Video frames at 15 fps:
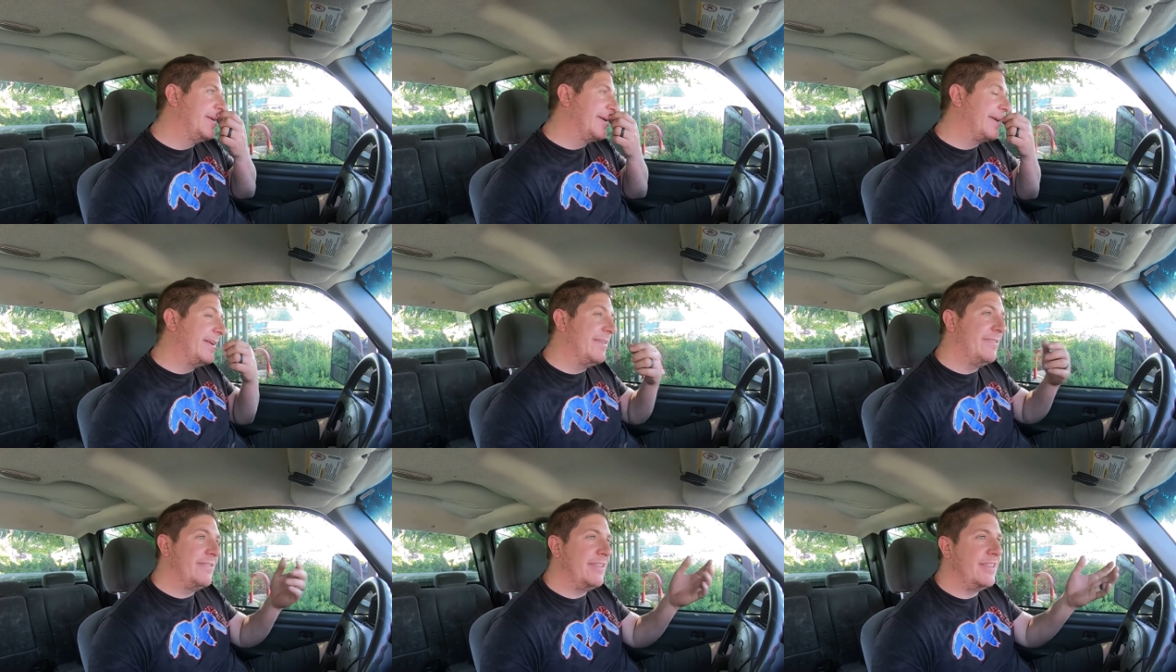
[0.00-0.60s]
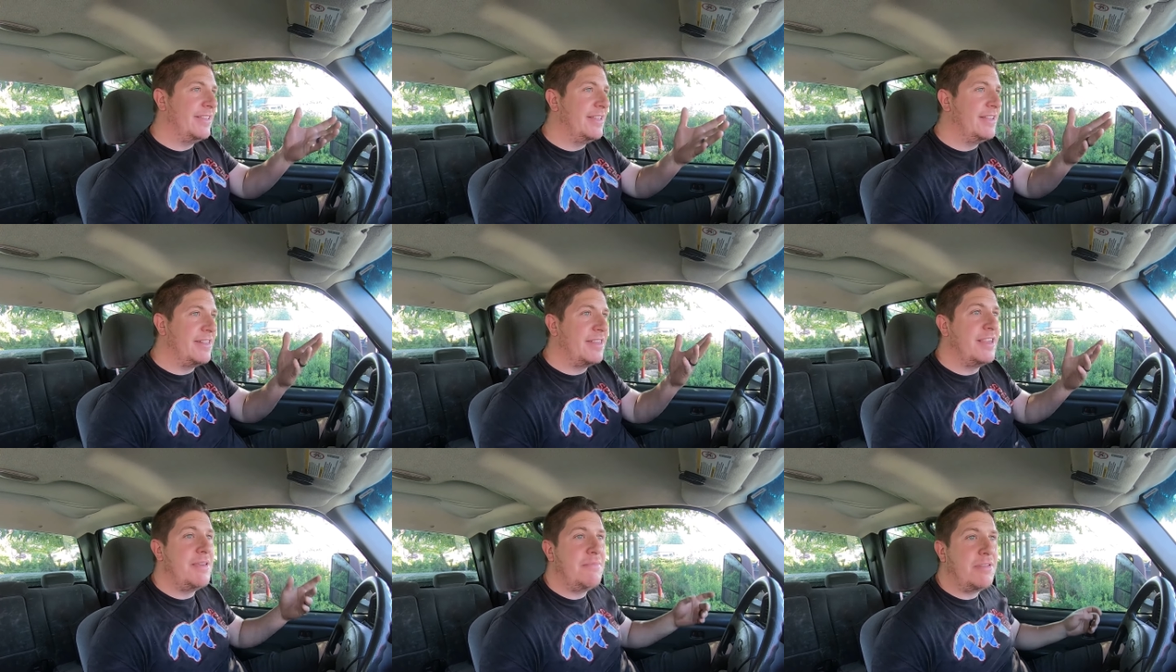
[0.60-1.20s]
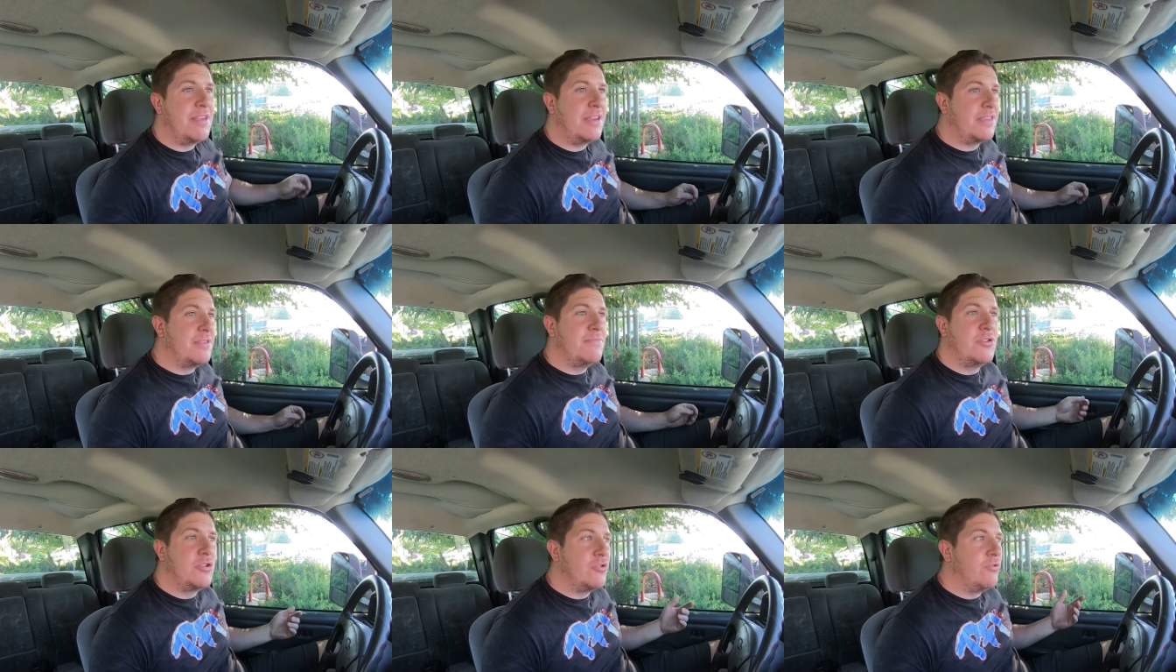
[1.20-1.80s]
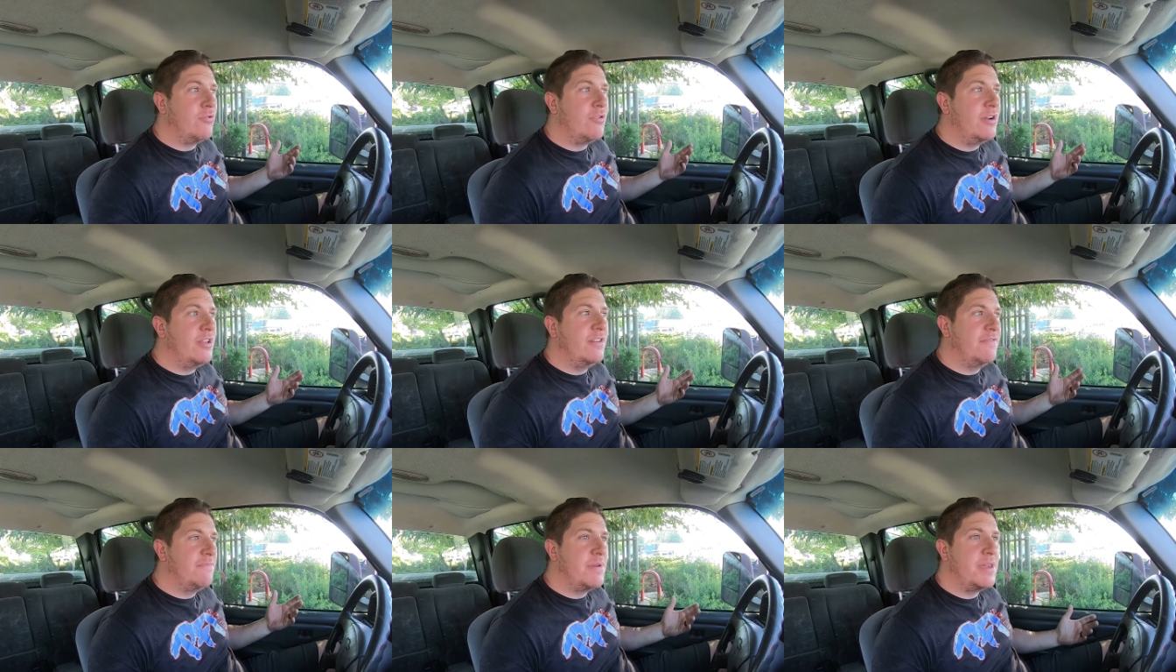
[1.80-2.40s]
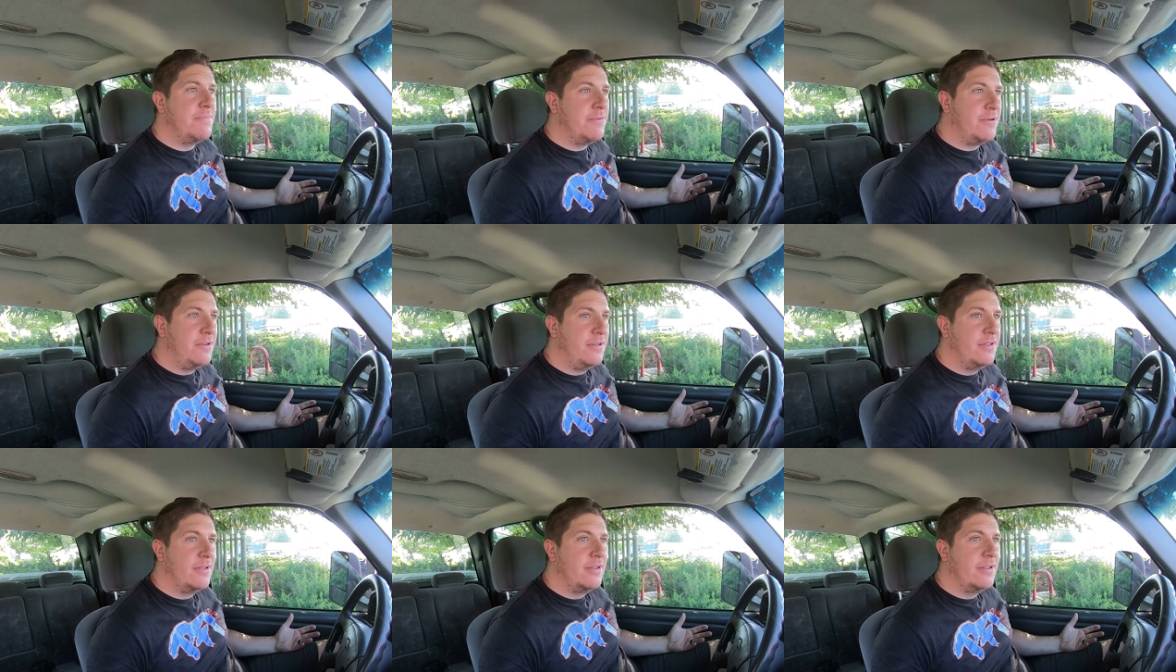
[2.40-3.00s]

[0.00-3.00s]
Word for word: you know, it, it seems like the majority of people